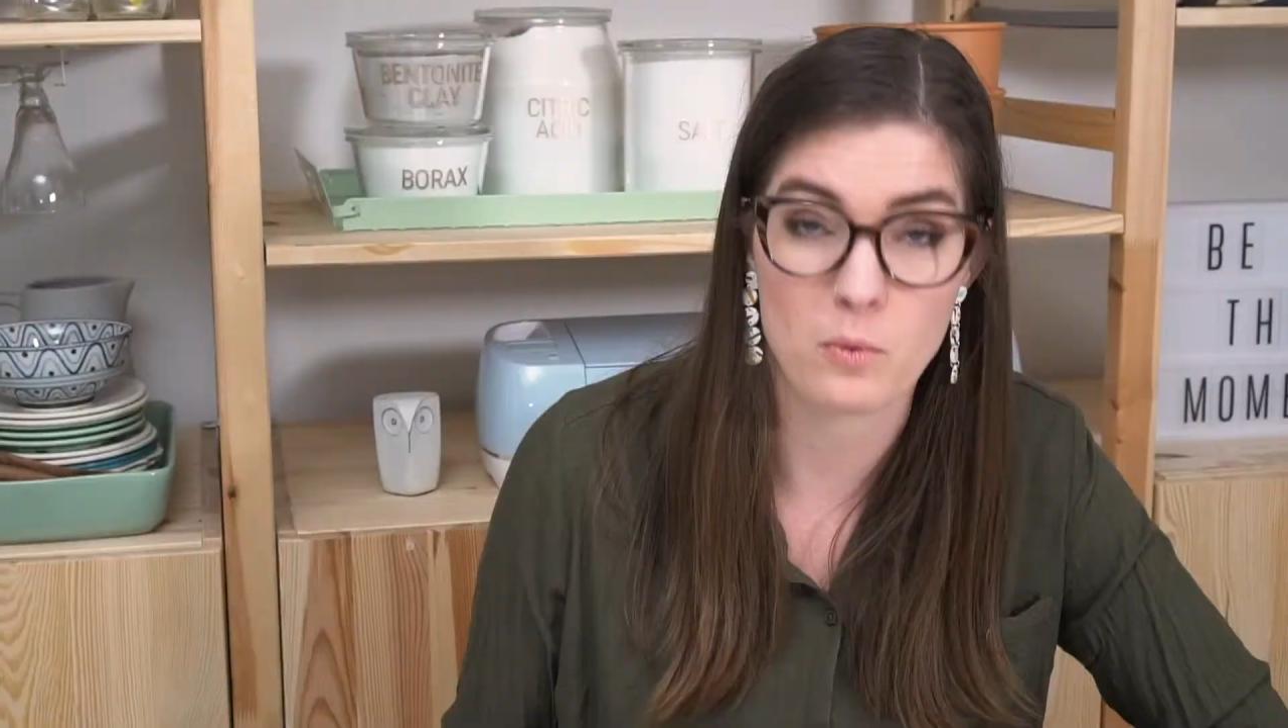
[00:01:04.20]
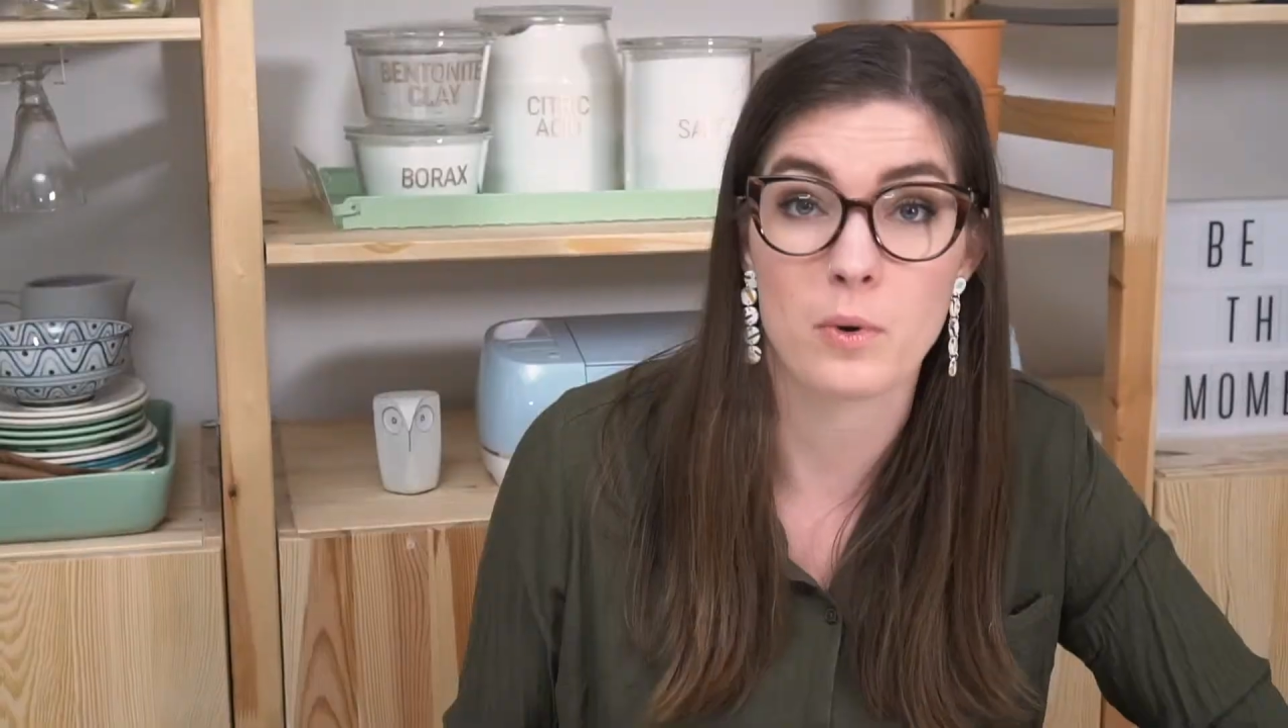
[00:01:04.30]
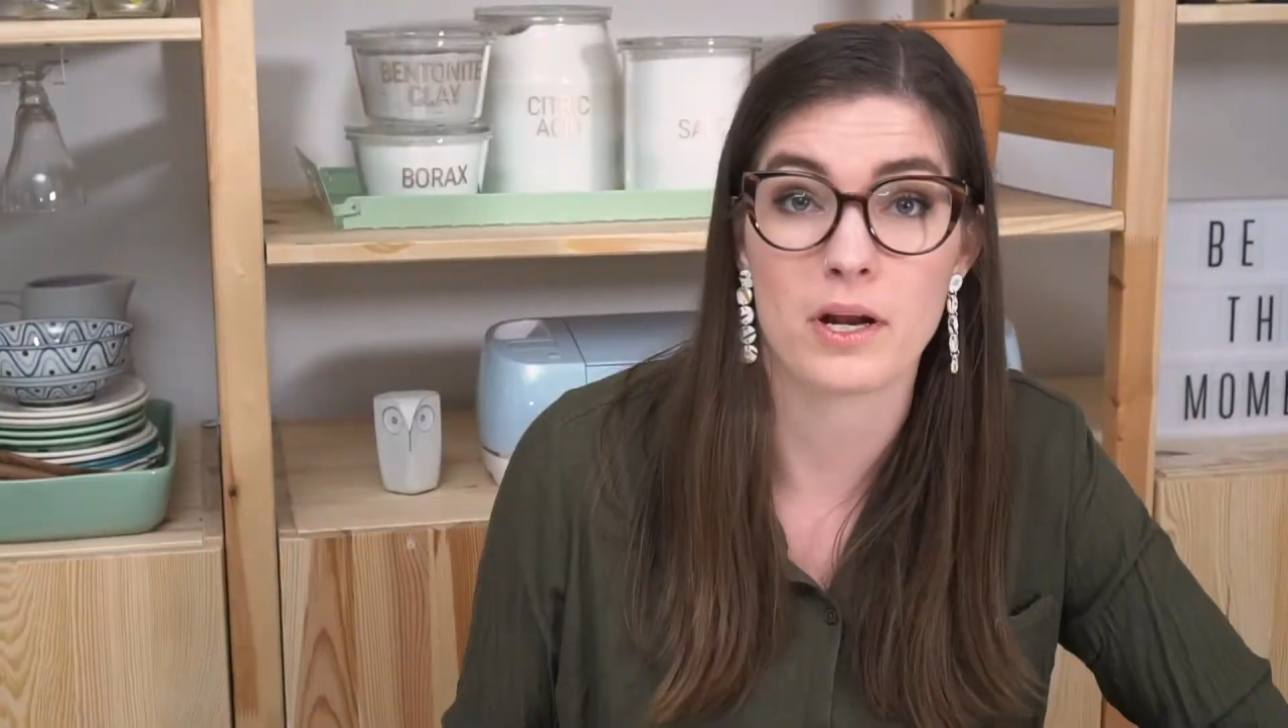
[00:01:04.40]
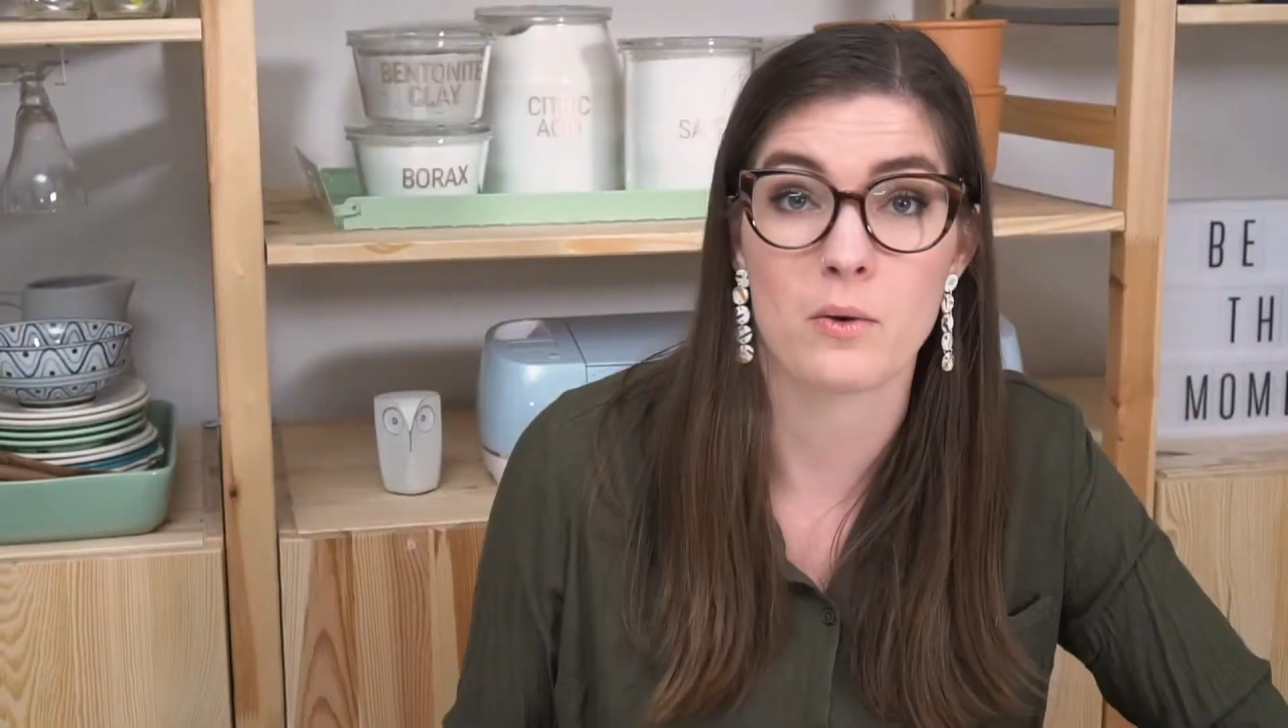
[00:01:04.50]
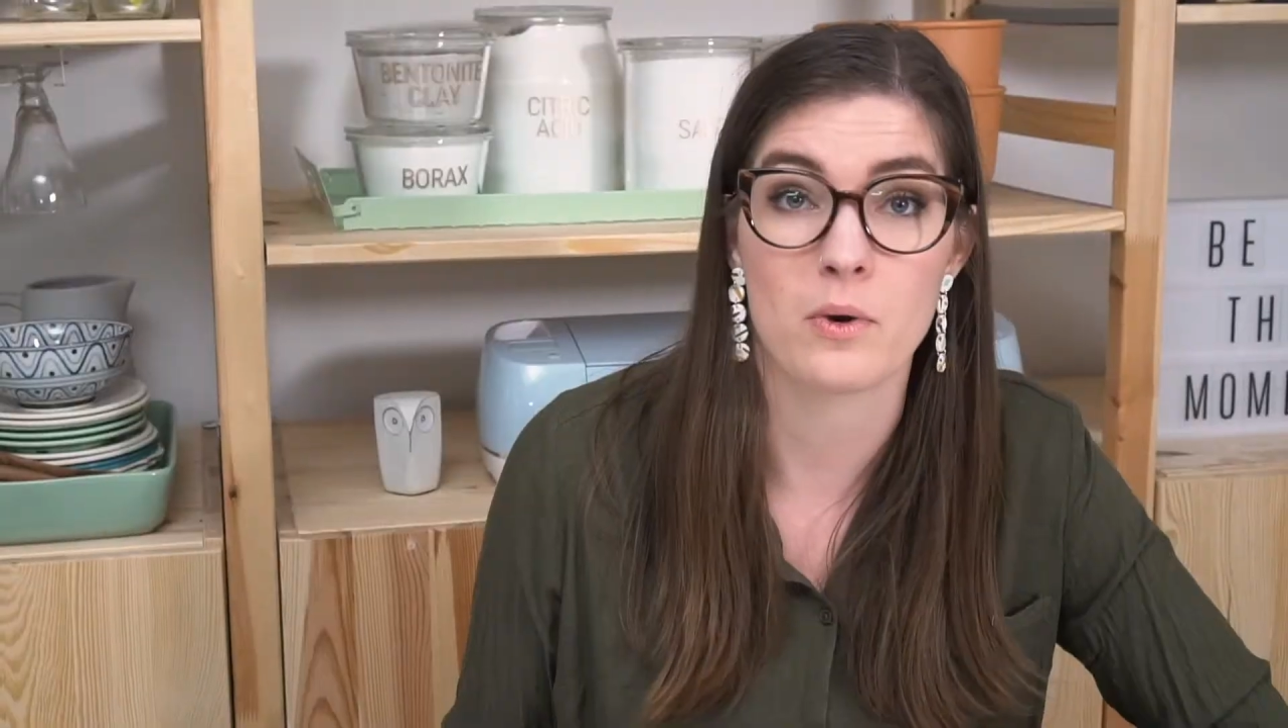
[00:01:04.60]

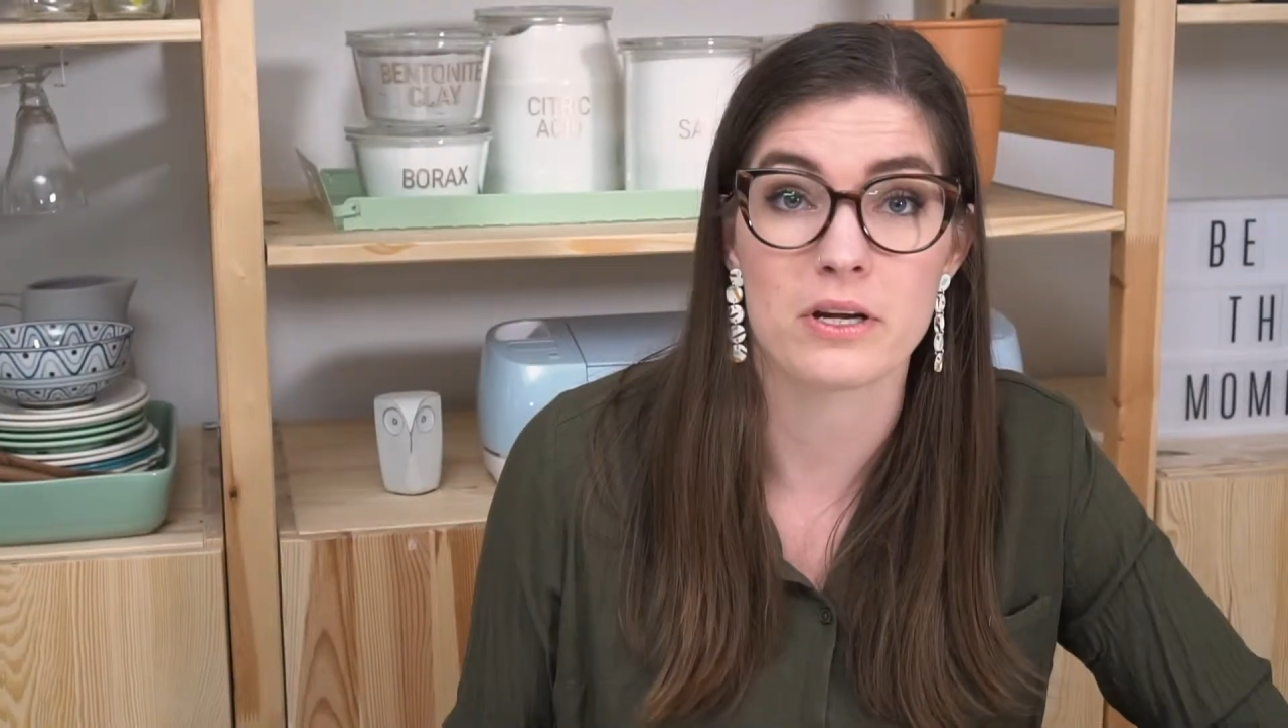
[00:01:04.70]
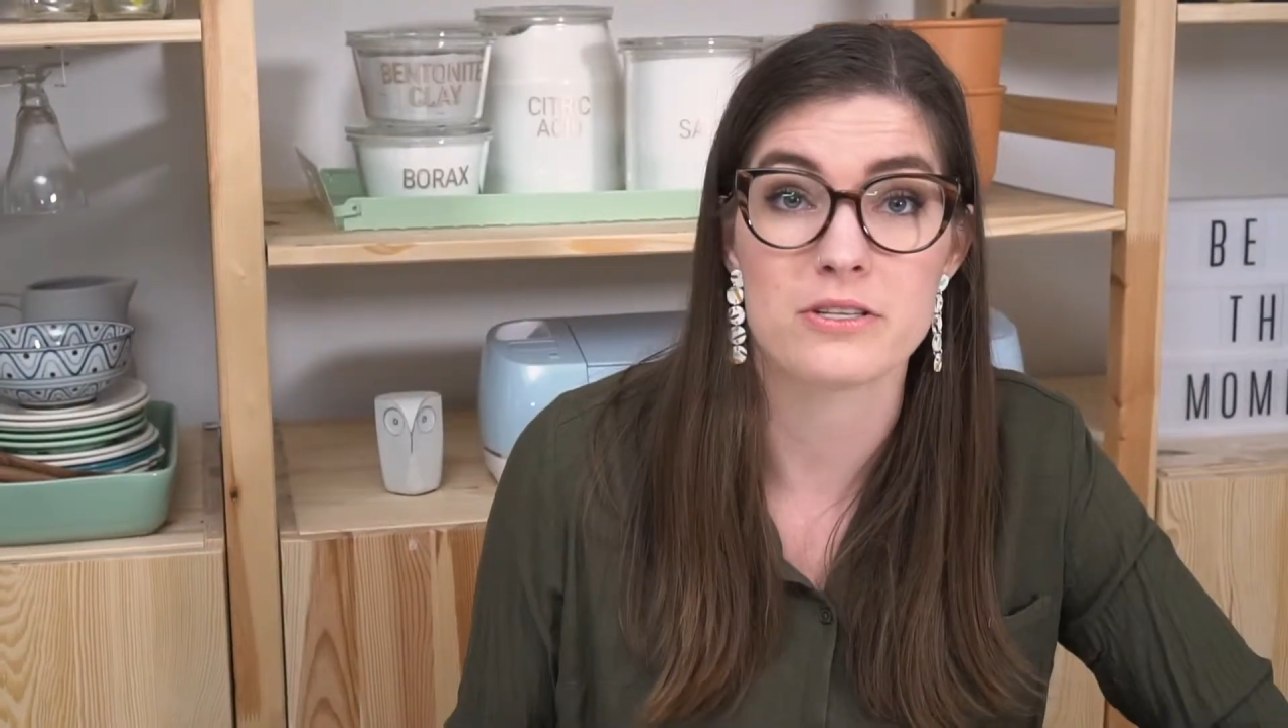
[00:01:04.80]
what I want to